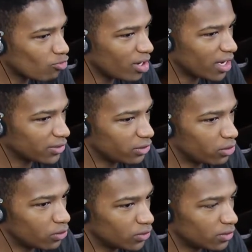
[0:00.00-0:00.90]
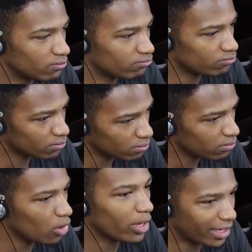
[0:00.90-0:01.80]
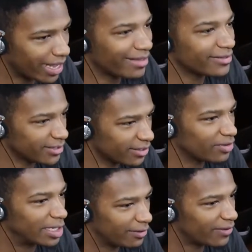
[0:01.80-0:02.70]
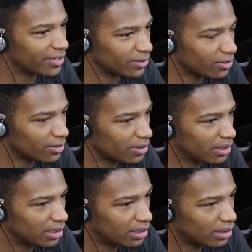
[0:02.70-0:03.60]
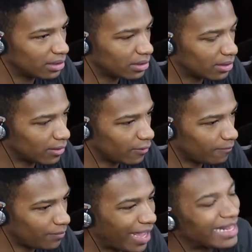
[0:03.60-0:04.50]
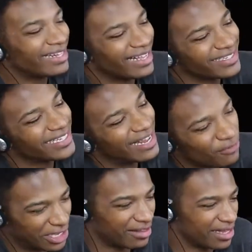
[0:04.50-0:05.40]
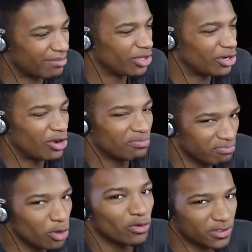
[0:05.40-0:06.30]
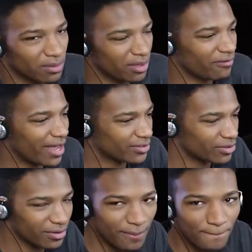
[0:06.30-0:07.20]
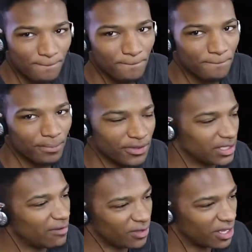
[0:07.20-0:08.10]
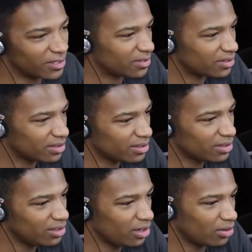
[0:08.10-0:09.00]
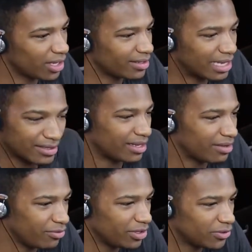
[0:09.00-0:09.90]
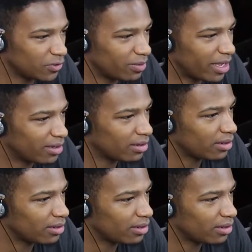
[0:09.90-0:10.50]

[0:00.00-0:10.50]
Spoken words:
3DS loads... Okay, yeah, that's significantly faster. Not significantly, but noticeably faster. Significance, that's not really too bad.